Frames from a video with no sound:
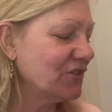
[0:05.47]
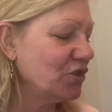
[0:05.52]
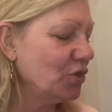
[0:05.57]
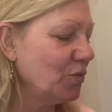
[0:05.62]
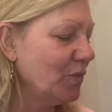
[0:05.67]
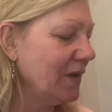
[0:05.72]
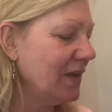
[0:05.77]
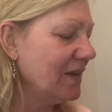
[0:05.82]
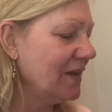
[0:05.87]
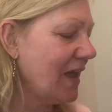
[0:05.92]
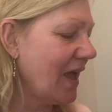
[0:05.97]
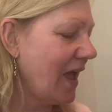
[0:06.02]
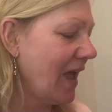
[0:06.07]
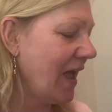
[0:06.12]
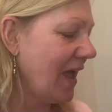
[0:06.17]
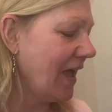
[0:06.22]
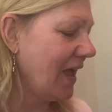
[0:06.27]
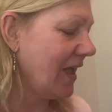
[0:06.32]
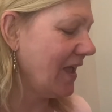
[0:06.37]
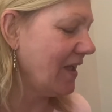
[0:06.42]
doing
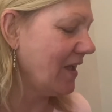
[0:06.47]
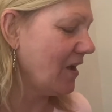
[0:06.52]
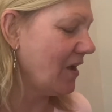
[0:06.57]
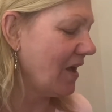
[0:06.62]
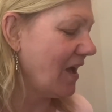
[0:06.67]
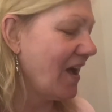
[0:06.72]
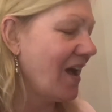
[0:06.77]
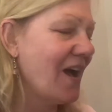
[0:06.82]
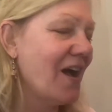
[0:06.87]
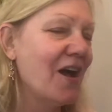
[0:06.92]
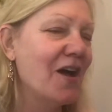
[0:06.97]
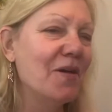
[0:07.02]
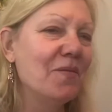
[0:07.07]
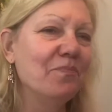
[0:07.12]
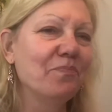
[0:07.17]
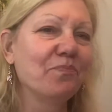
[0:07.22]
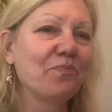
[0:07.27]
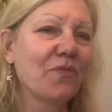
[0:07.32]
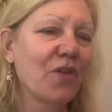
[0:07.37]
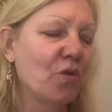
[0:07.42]
a
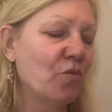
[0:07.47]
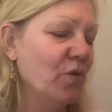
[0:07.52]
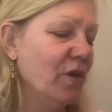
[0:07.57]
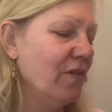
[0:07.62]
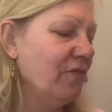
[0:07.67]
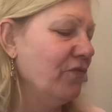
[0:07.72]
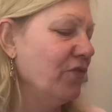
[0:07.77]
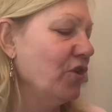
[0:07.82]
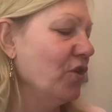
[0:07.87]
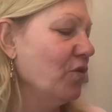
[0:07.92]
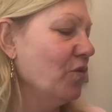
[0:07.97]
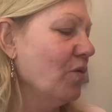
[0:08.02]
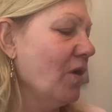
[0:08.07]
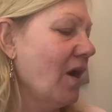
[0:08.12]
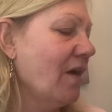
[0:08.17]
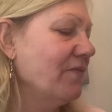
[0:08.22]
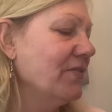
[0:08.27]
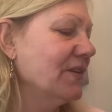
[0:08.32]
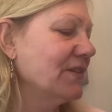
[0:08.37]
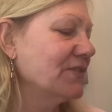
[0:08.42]
review
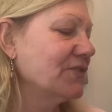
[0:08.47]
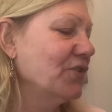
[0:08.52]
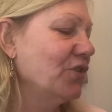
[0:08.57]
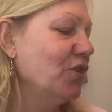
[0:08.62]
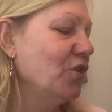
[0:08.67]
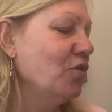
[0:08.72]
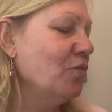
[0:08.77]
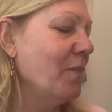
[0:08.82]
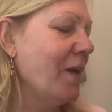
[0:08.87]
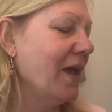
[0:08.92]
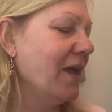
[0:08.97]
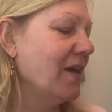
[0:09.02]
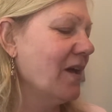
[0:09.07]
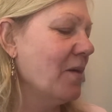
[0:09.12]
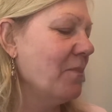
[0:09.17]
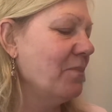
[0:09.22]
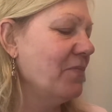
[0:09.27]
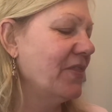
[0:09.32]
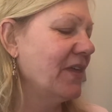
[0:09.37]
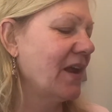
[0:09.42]
of this new
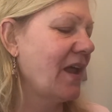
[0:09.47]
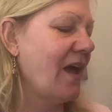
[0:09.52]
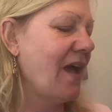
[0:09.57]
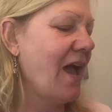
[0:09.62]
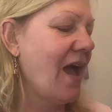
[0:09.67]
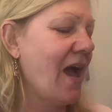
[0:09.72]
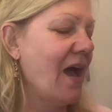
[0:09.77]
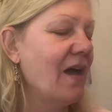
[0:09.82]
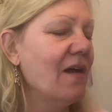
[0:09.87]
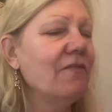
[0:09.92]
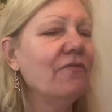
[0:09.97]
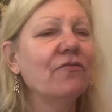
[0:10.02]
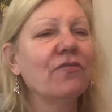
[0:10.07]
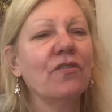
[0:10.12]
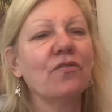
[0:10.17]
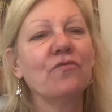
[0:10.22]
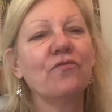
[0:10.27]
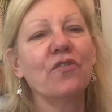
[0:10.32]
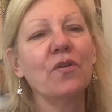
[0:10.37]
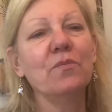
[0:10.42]
makeup that I have
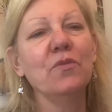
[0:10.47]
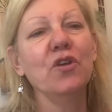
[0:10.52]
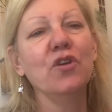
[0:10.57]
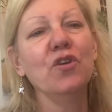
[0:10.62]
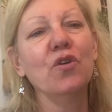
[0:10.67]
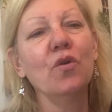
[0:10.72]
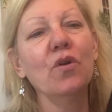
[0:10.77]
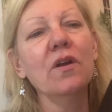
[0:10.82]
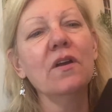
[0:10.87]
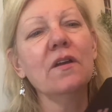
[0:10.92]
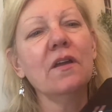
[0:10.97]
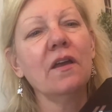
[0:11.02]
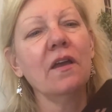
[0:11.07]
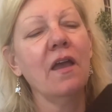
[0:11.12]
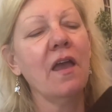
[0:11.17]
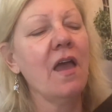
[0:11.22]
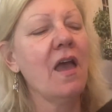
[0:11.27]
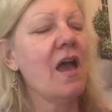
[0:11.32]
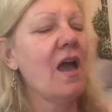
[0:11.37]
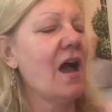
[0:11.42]
from New York.
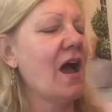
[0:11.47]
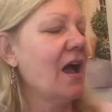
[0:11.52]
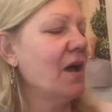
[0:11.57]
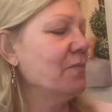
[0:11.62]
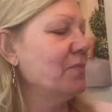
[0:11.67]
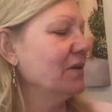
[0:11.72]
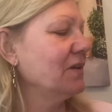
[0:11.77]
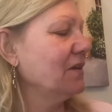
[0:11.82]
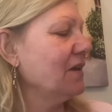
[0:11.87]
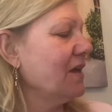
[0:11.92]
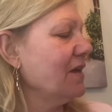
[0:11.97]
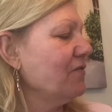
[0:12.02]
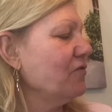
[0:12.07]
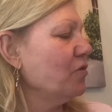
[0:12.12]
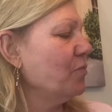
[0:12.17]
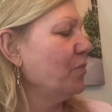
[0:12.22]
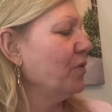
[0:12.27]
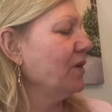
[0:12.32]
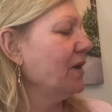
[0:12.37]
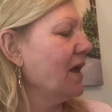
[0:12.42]
I believe
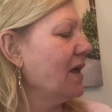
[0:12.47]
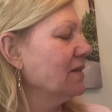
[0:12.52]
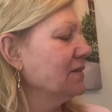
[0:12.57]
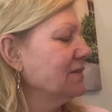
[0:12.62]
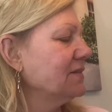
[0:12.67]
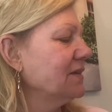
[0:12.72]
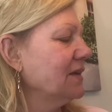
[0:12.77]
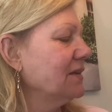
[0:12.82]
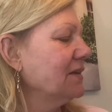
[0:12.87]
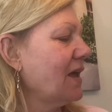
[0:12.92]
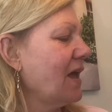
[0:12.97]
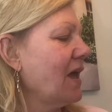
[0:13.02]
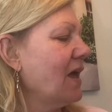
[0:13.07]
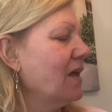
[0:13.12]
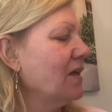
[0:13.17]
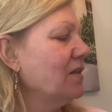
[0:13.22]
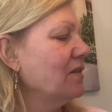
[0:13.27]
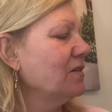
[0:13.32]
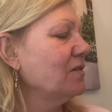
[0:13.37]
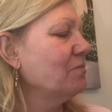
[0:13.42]
you pronounce it
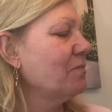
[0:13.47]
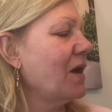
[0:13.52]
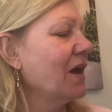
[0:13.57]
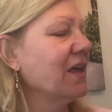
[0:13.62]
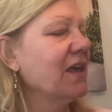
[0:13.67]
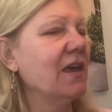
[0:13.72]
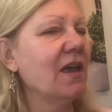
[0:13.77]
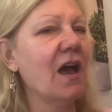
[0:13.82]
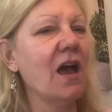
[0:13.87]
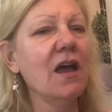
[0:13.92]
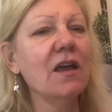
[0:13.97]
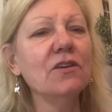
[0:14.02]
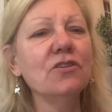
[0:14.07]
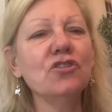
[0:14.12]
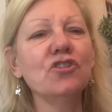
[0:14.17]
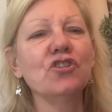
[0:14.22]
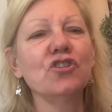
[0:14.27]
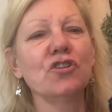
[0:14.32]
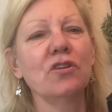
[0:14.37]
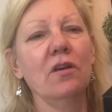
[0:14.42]
IL
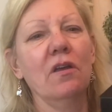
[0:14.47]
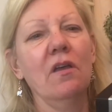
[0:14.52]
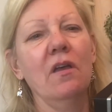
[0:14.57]
Makiage.